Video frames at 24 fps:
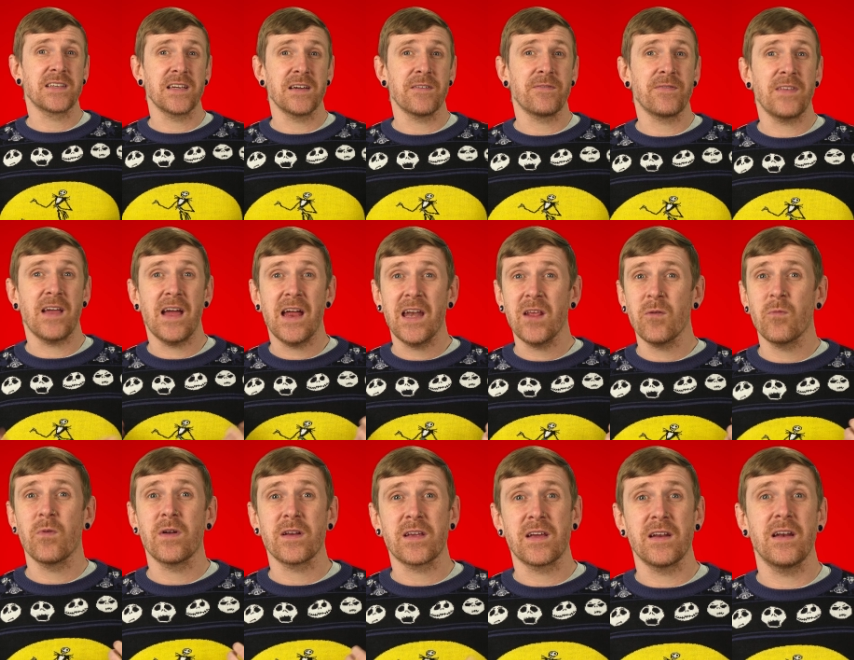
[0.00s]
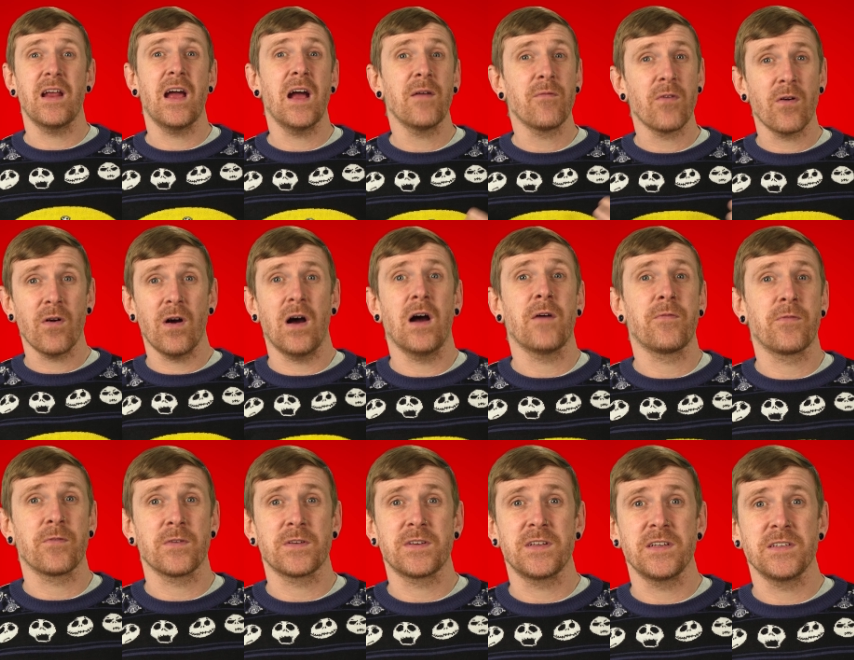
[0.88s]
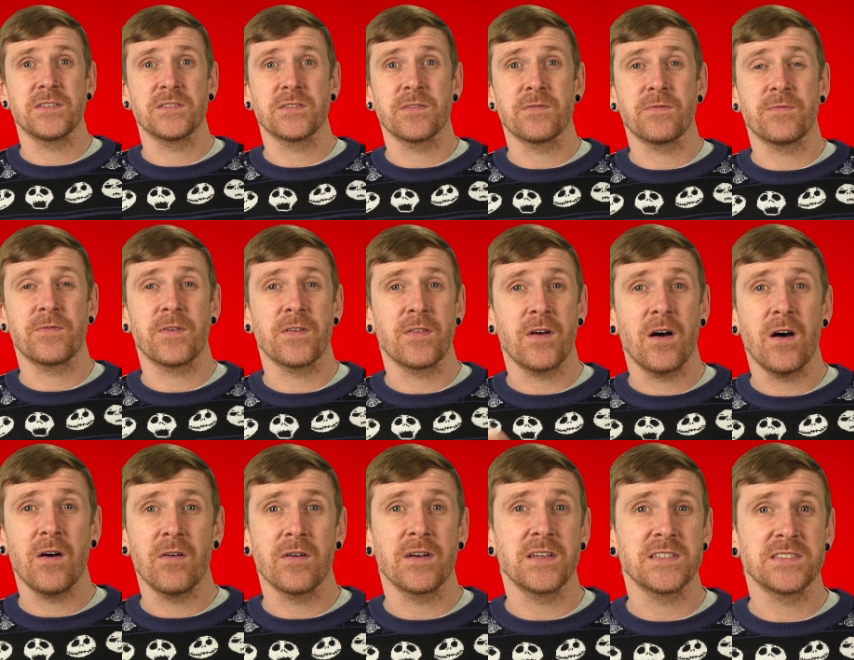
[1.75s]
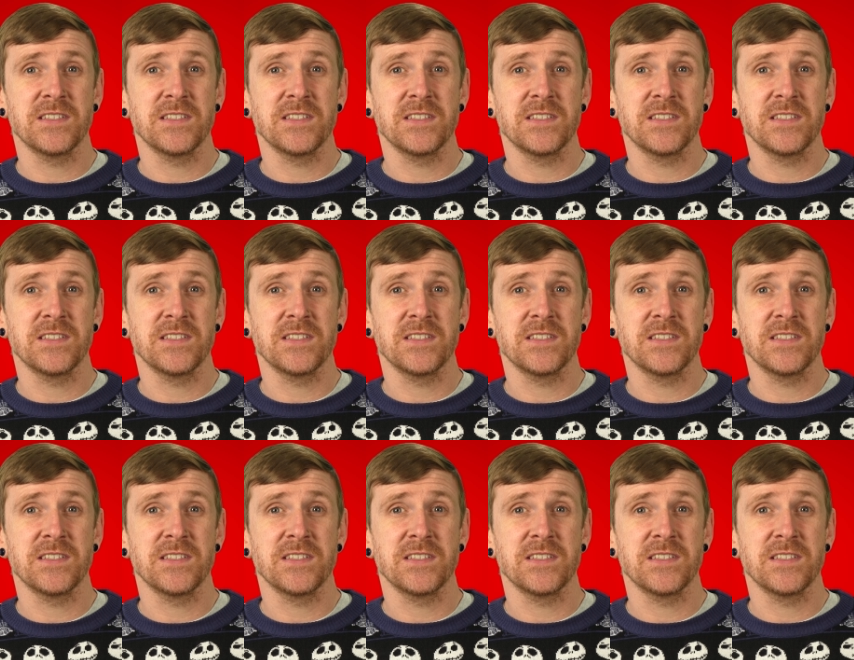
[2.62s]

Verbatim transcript: gift anyone can ever offer a teacher for the holiday